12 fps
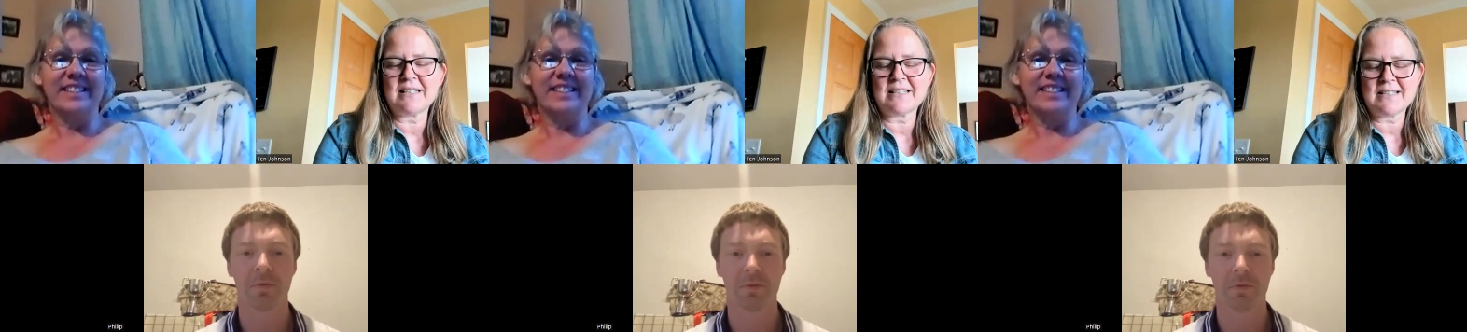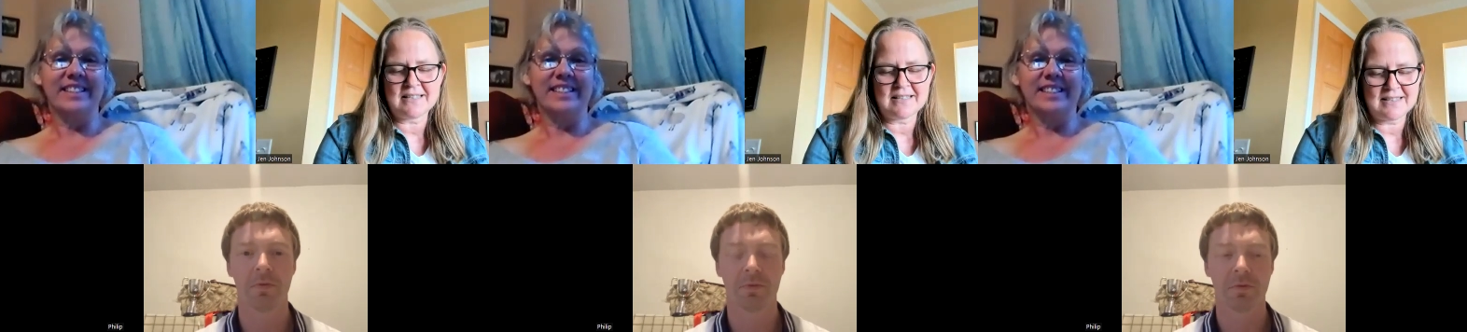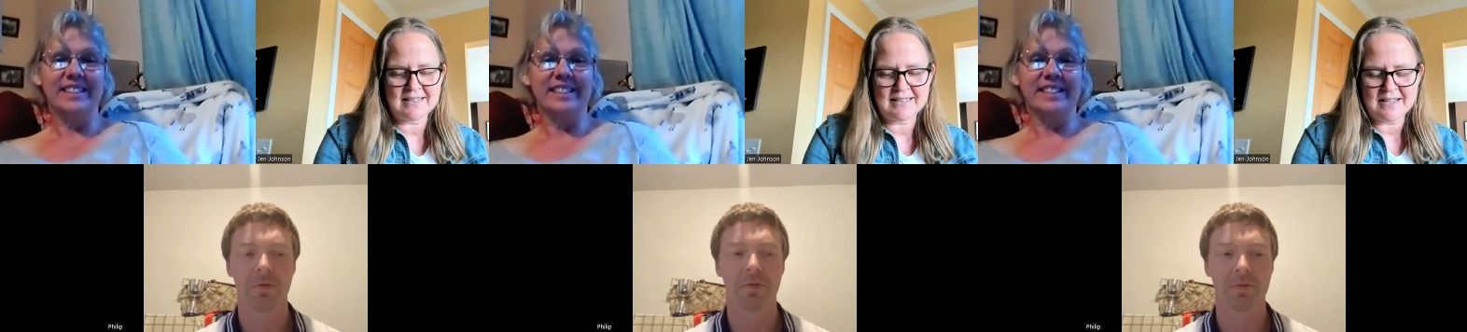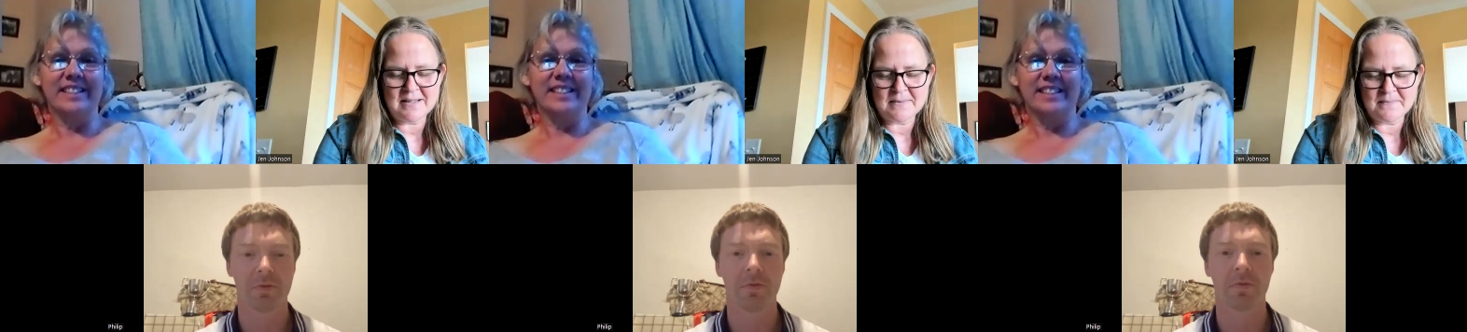Speaker 1: This is,
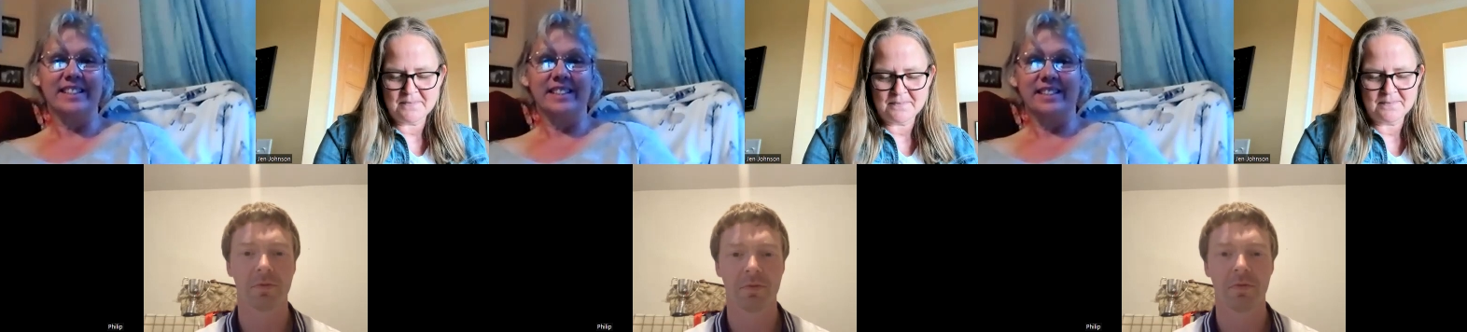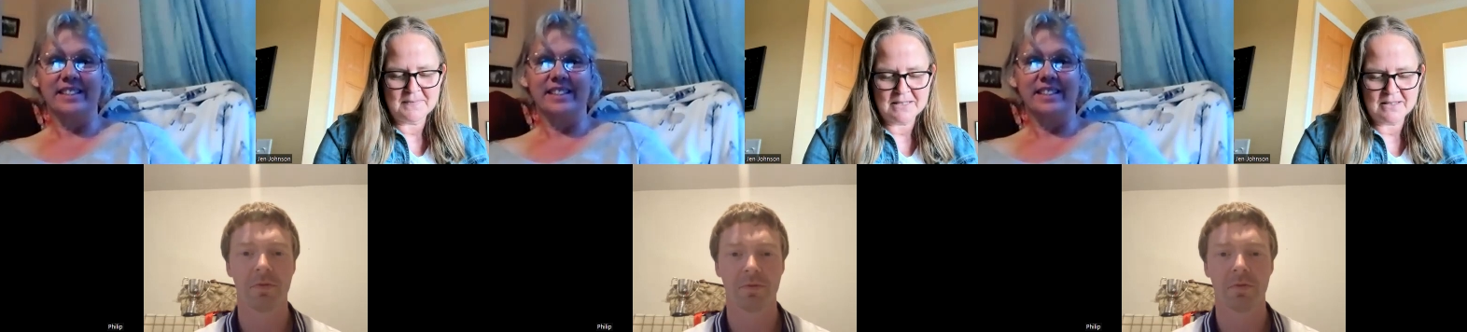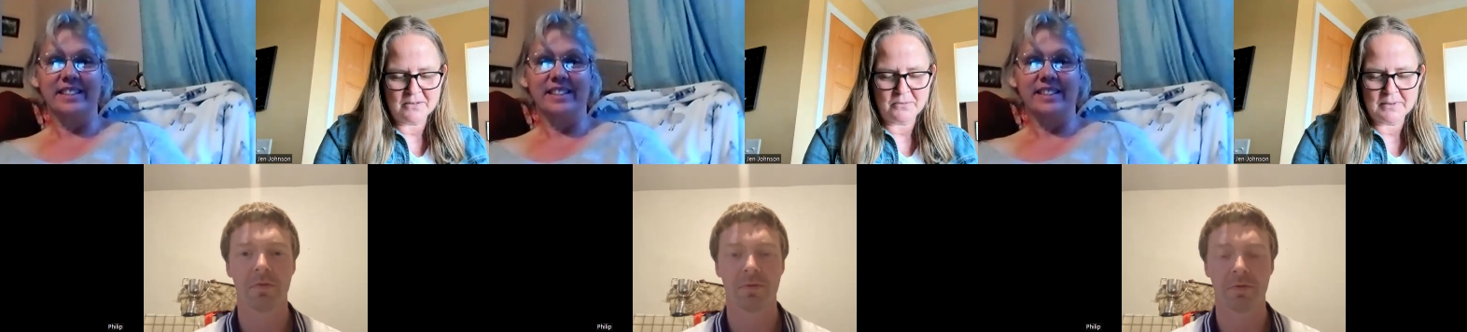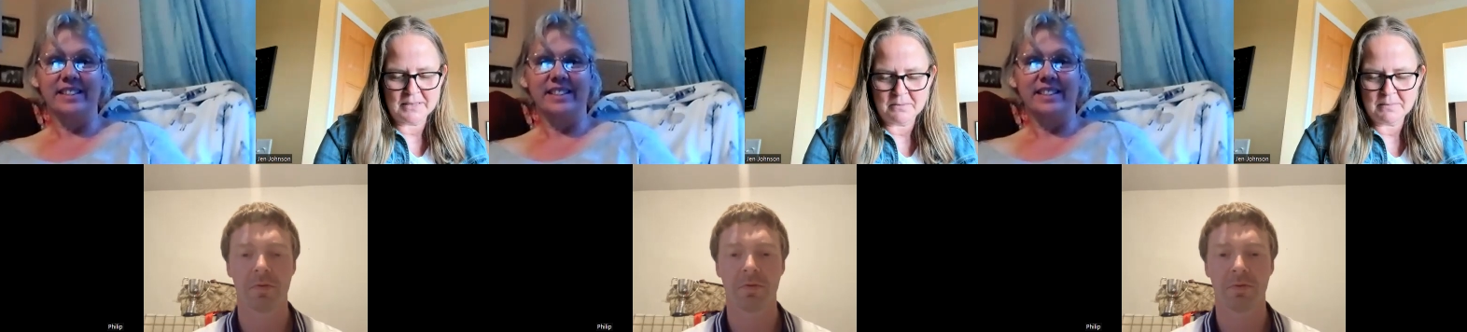um, this is a
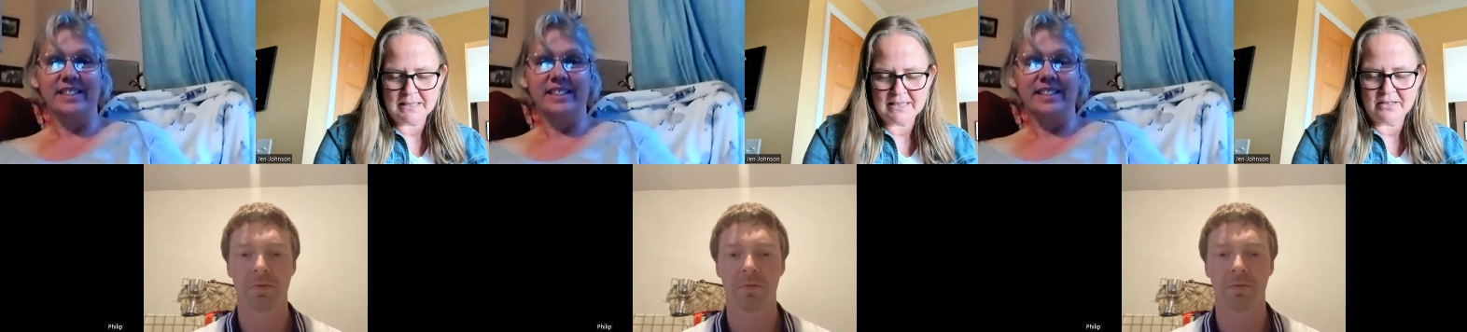really big